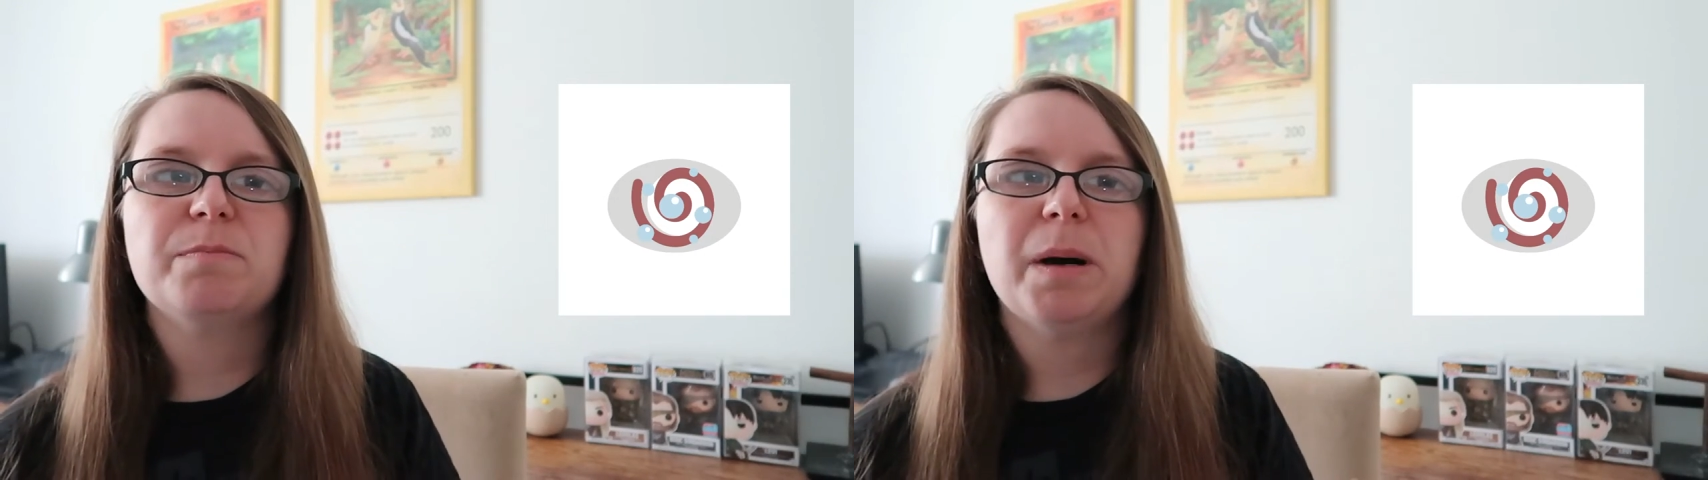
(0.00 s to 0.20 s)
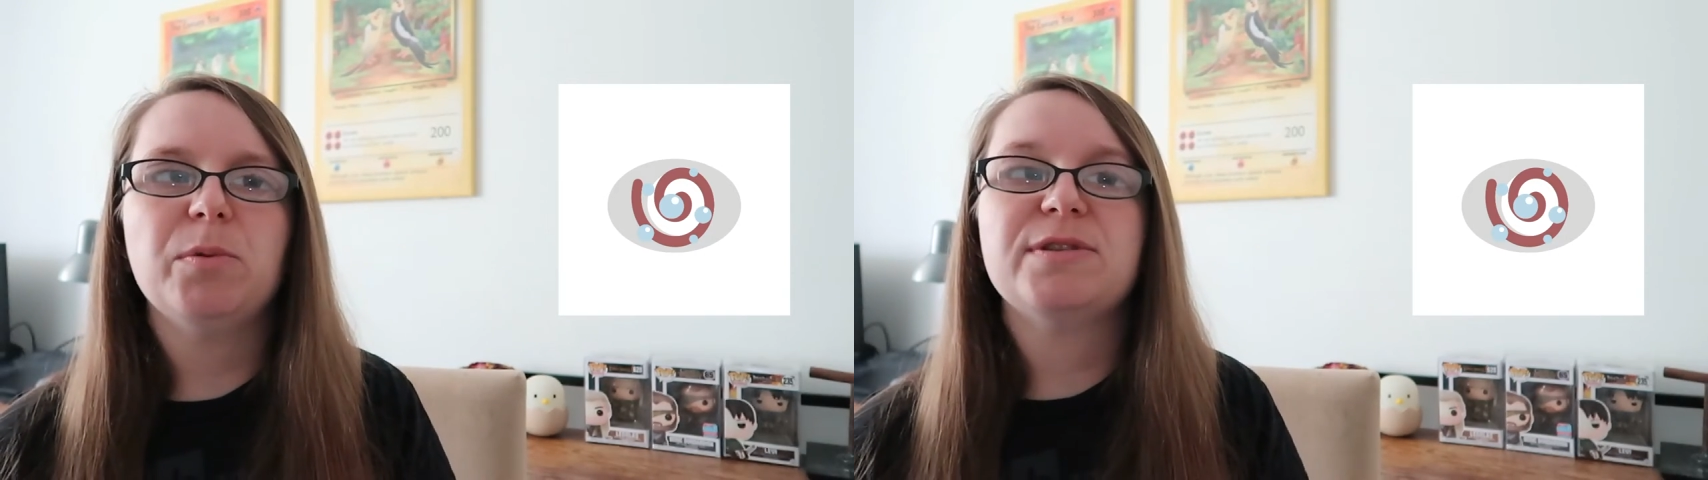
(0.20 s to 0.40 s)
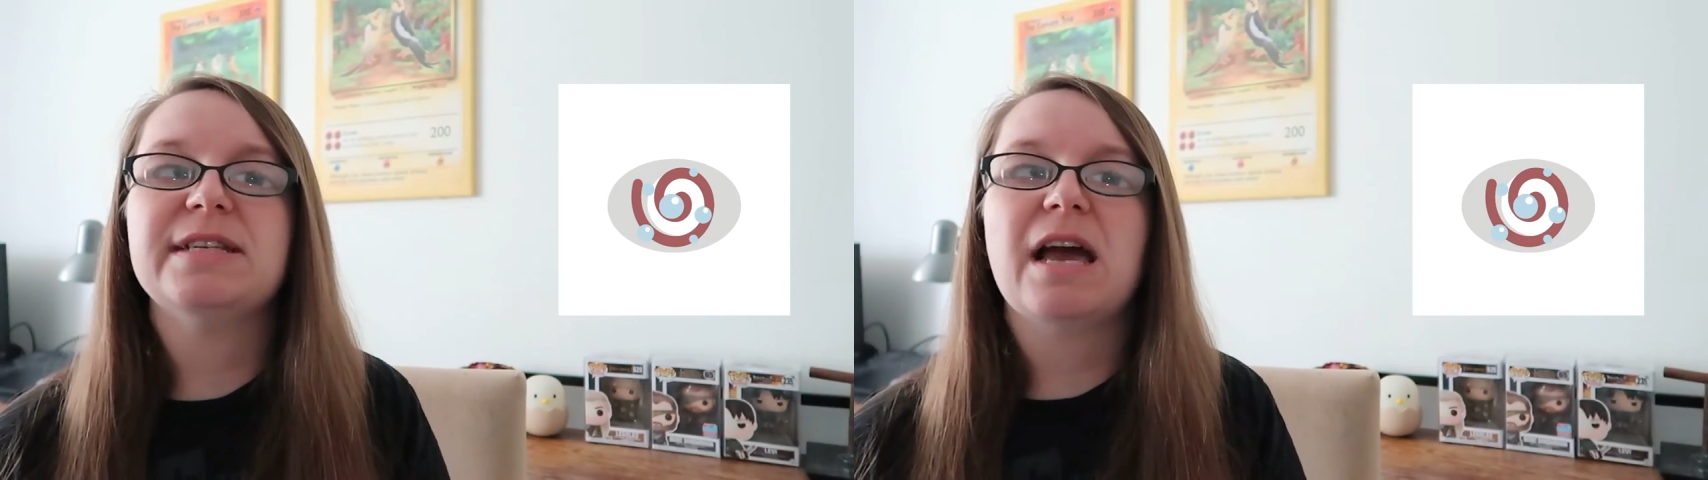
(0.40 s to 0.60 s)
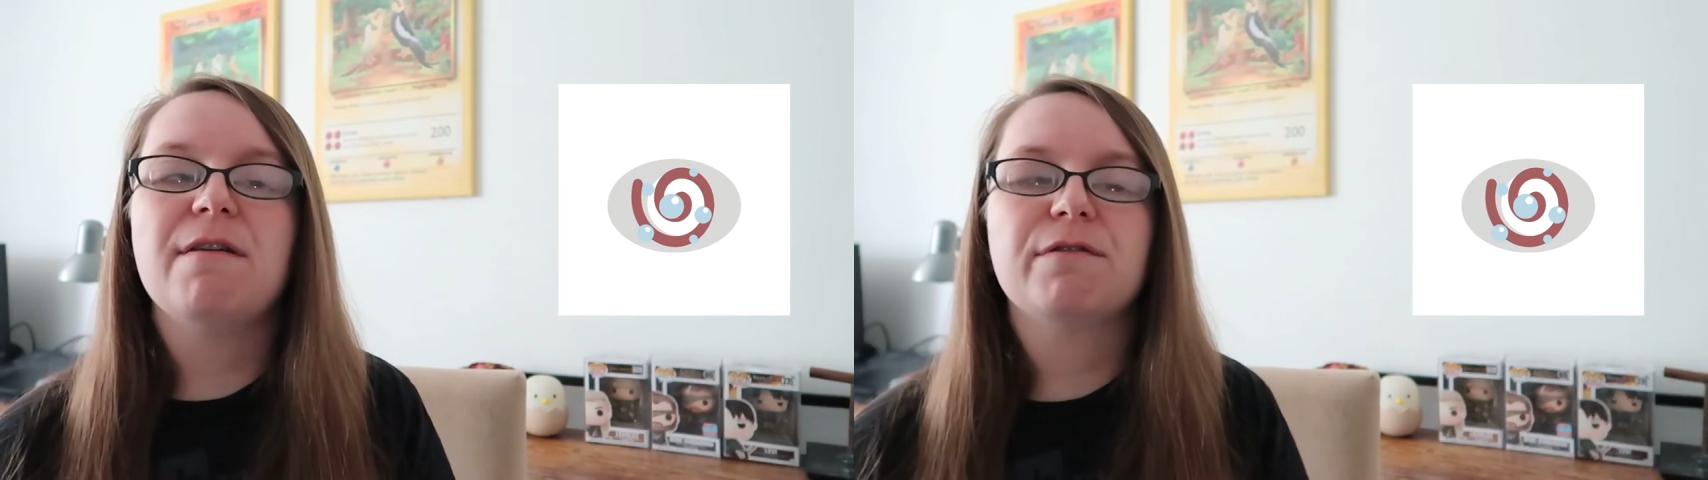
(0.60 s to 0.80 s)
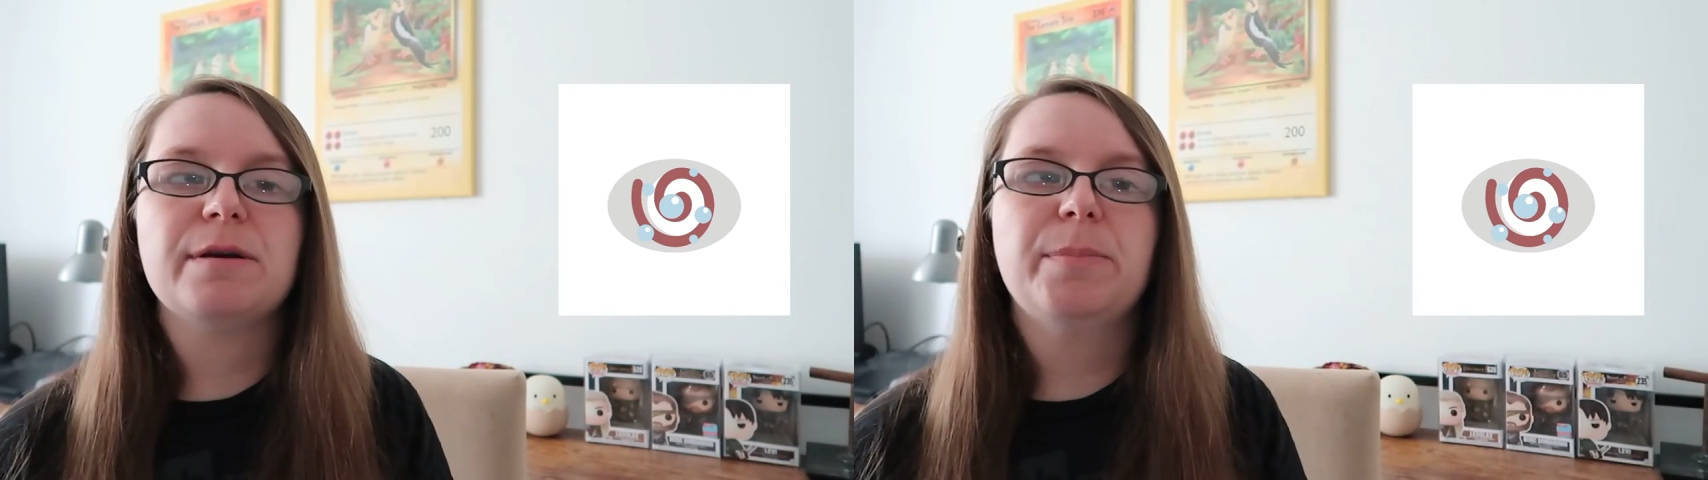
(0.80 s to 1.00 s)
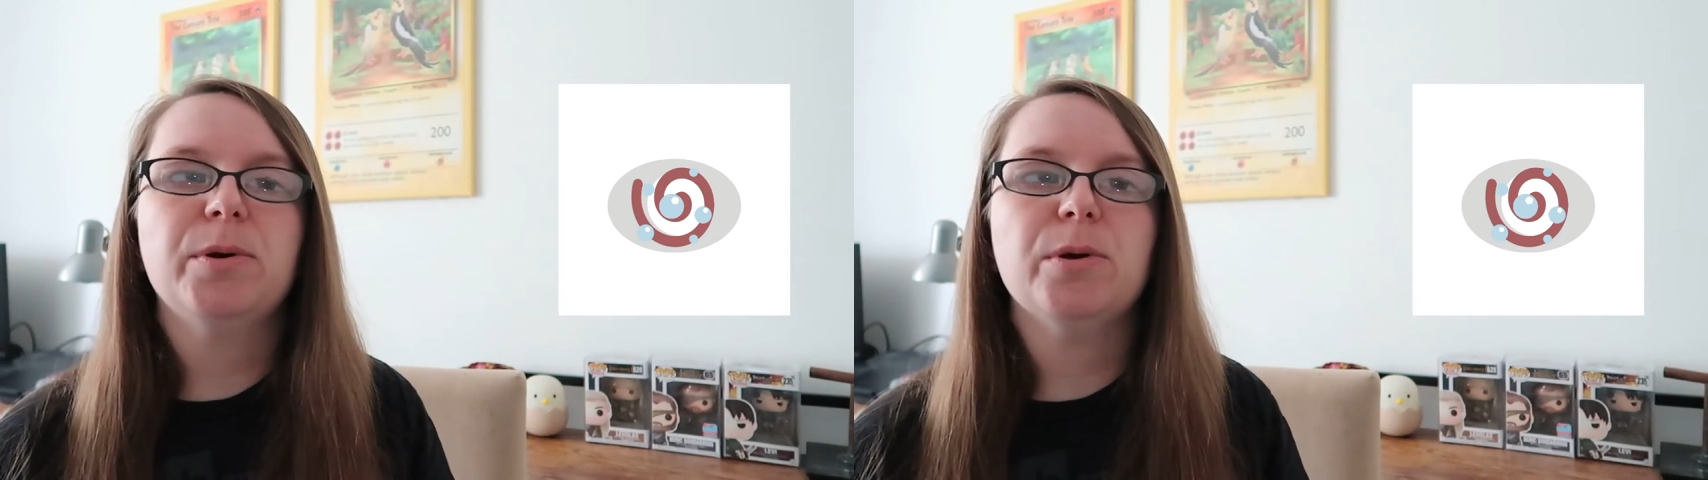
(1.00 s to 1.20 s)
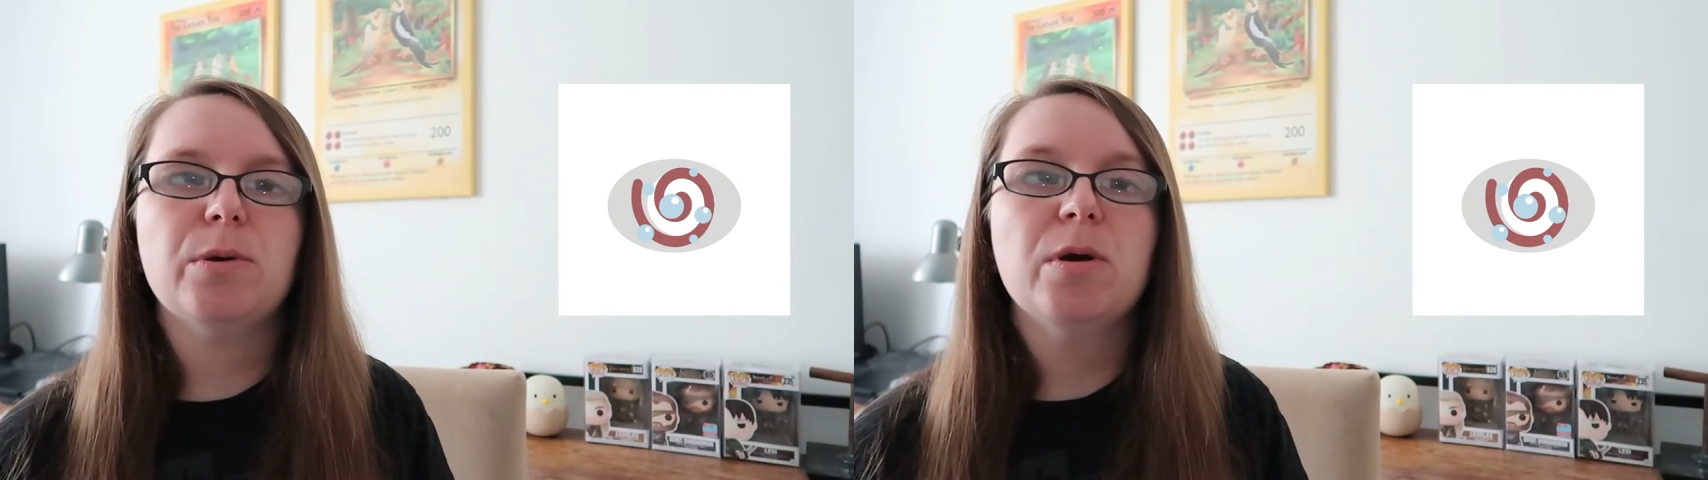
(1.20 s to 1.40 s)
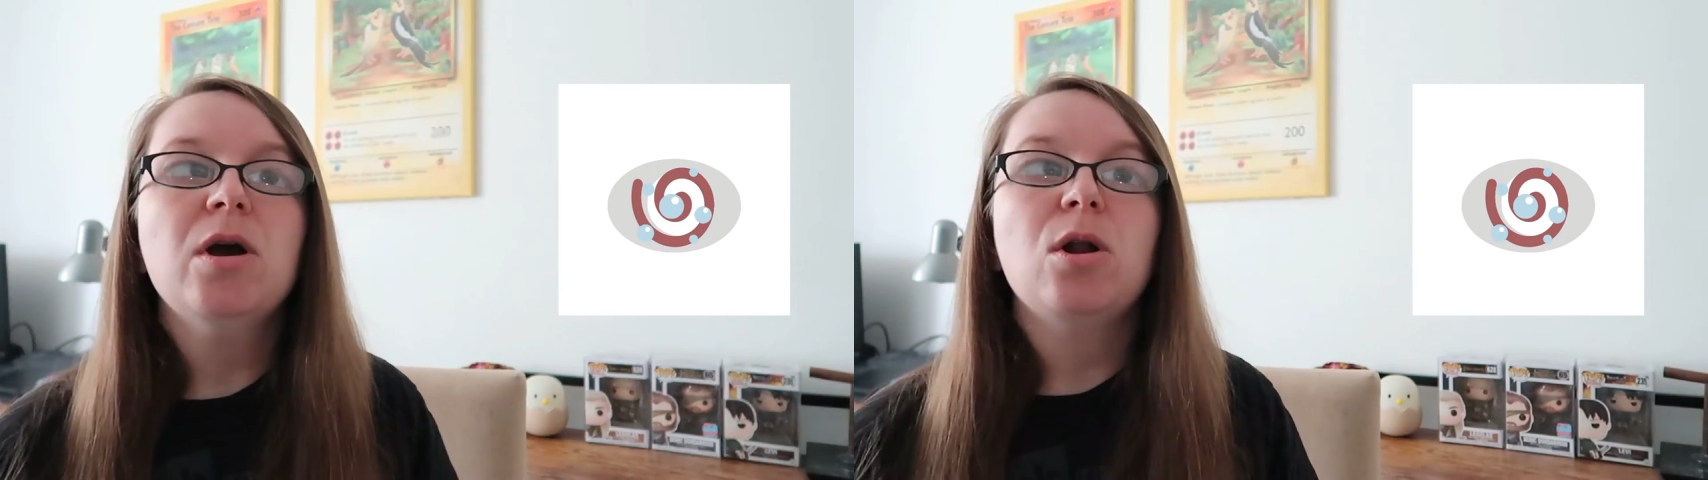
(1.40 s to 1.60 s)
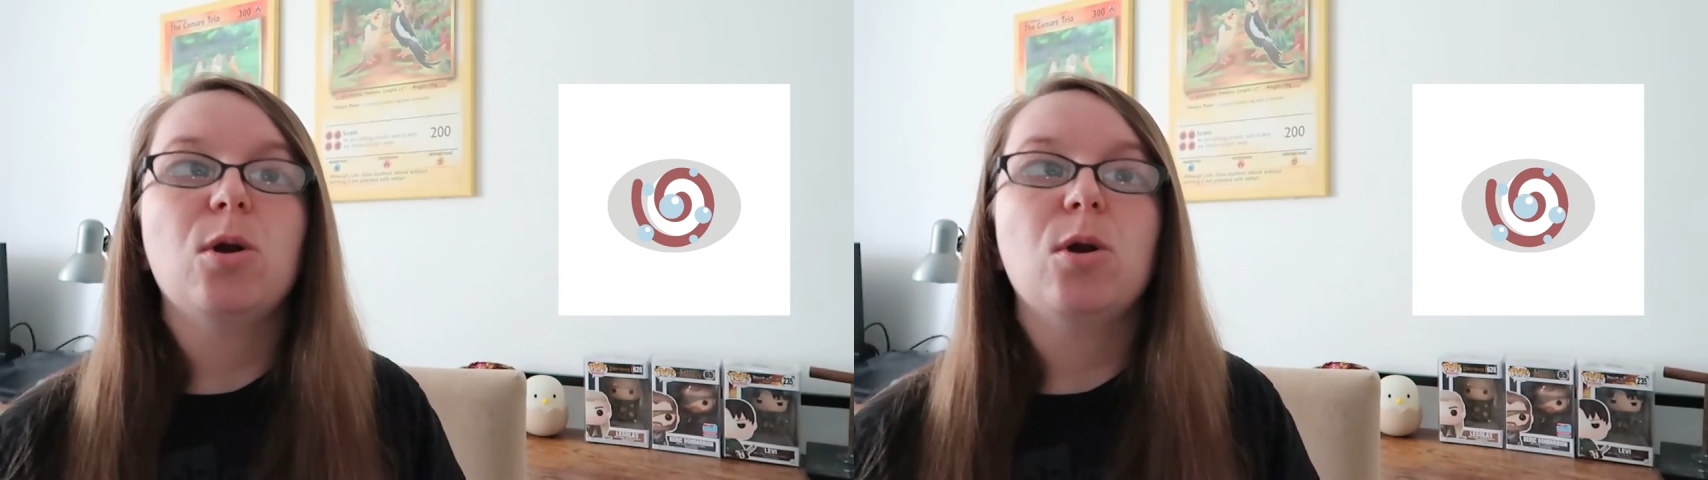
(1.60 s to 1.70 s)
bubbles in every poo